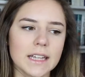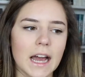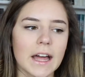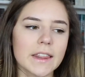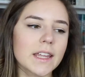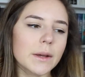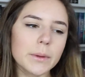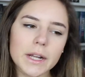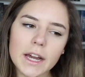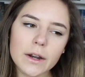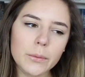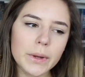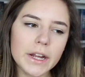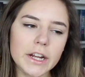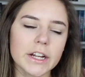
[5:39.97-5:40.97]
Yeah, they were
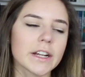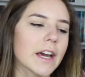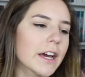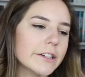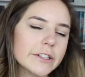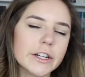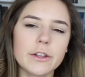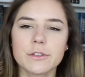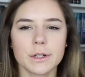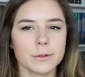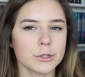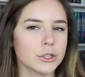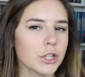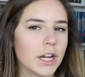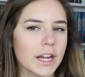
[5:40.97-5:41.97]
kind of weird. I don't know, they
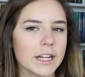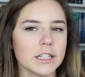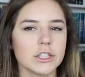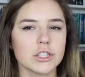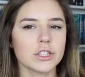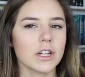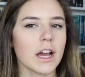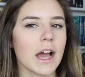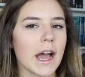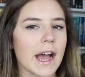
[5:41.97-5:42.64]
were strange.